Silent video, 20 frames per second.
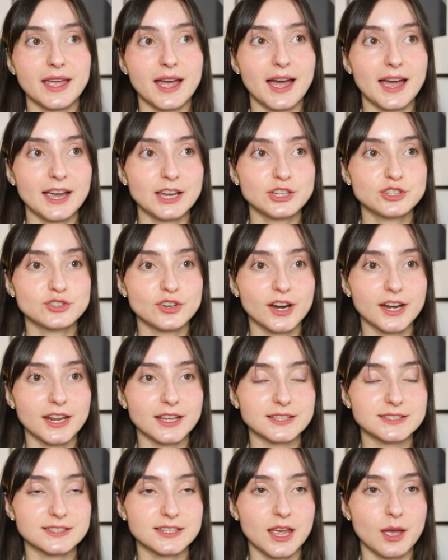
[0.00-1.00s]

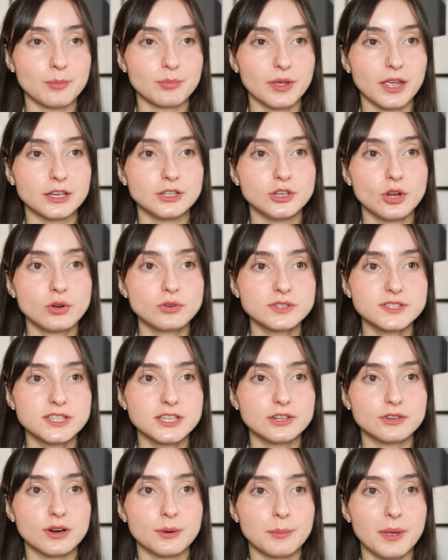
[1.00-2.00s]
hydrating step and no
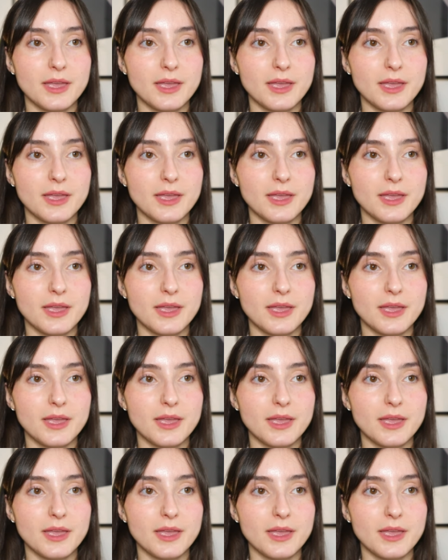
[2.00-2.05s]
serum